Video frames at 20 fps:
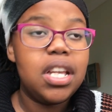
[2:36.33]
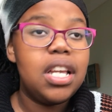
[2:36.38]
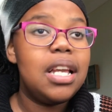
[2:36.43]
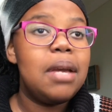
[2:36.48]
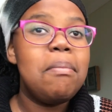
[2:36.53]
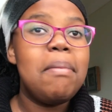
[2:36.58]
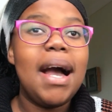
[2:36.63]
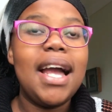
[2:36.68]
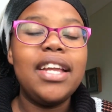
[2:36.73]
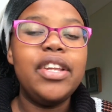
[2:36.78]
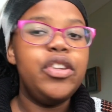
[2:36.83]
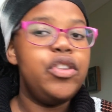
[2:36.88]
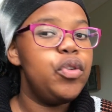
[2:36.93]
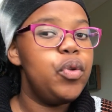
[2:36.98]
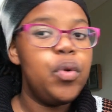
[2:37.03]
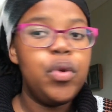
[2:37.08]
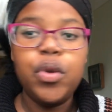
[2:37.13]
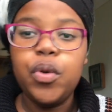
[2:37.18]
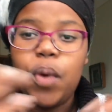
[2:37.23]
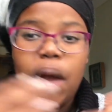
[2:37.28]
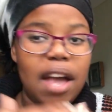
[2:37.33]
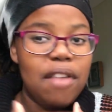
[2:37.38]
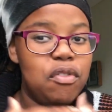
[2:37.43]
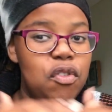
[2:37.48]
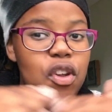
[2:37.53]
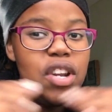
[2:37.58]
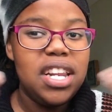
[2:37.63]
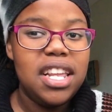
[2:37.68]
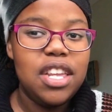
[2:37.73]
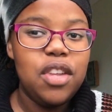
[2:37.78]
Mind you, you
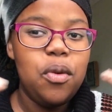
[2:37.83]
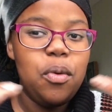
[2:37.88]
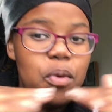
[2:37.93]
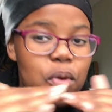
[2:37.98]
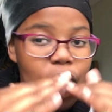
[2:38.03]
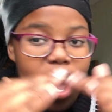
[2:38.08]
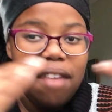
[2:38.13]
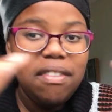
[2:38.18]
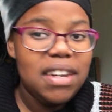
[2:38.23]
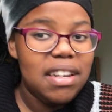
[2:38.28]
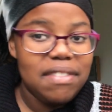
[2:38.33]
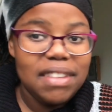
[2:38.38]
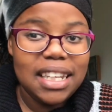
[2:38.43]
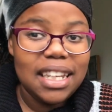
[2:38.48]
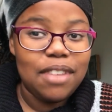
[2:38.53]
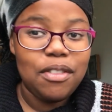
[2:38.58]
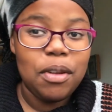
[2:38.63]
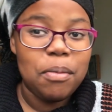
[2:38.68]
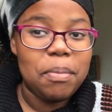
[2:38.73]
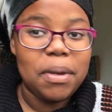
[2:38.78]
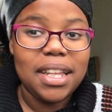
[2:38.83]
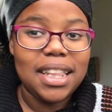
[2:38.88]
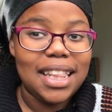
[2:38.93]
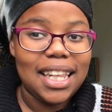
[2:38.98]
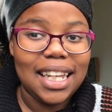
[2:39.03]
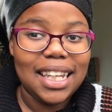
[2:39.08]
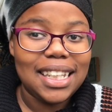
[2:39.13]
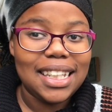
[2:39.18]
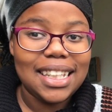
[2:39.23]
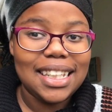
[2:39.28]
haven't even given birth
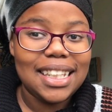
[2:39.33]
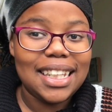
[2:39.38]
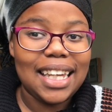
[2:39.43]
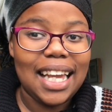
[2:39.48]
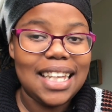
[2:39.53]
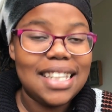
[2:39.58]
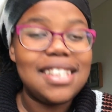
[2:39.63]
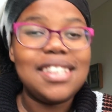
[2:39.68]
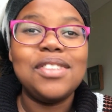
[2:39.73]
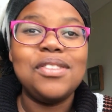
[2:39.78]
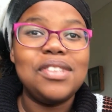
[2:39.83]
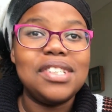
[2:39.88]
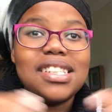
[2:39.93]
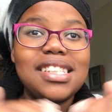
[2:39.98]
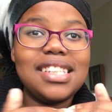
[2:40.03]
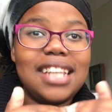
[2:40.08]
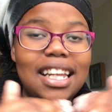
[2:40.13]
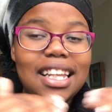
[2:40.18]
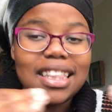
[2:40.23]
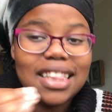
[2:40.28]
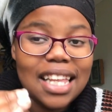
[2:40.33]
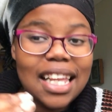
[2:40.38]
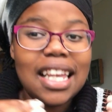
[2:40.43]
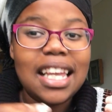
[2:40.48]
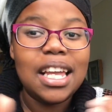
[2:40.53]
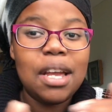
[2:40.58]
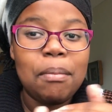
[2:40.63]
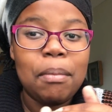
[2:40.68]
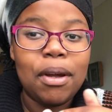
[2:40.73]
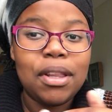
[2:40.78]
yet, guys. You're just like
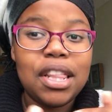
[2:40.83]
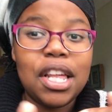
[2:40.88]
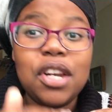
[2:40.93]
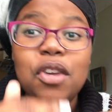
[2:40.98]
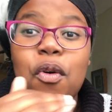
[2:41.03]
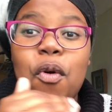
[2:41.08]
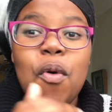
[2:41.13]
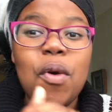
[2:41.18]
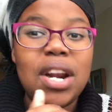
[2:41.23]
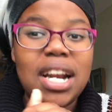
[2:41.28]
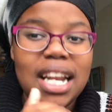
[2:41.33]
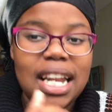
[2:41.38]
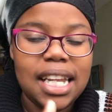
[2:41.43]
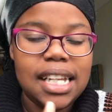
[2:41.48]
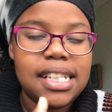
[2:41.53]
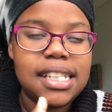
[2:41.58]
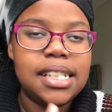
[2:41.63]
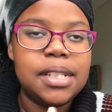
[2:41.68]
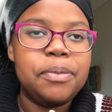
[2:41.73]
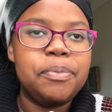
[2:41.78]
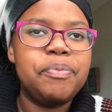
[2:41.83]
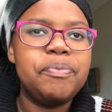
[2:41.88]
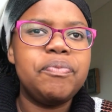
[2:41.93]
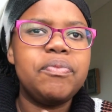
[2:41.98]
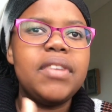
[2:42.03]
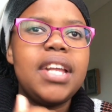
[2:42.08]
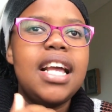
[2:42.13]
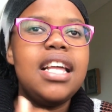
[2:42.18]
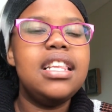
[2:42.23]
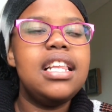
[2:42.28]
thinking about that already,
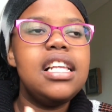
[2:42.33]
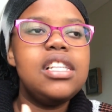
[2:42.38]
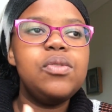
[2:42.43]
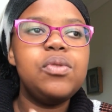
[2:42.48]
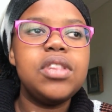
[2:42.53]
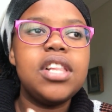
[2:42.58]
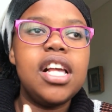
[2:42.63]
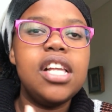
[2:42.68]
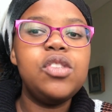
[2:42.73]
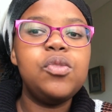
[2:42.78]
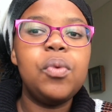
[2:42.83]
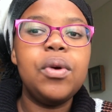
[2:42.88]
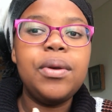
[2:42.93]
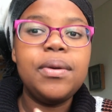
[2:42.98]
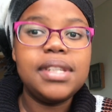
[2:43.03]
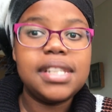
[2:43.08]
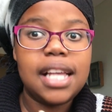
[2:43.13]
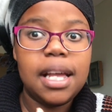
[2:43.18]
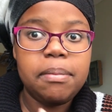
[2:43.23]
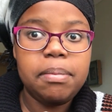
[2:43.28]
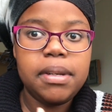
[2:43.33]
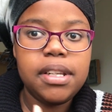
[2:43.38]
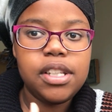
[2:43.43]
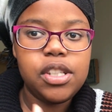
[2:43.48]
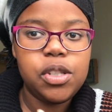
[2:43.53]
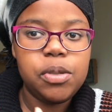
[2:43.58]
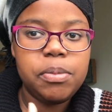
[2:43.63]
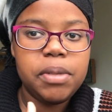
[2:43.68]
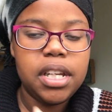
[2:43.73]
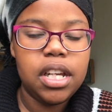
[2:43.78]
and that's what was happening
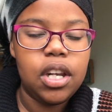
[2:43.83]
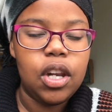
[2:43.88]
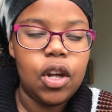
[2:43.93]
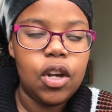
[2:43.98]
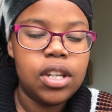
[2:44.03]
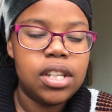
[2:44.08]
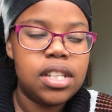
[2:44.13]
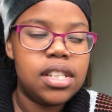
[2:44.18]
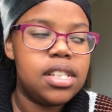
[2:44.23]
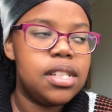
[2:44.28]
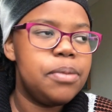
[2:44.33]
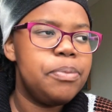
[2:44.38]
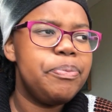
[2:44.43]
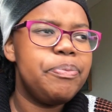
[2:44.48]
to me a lot.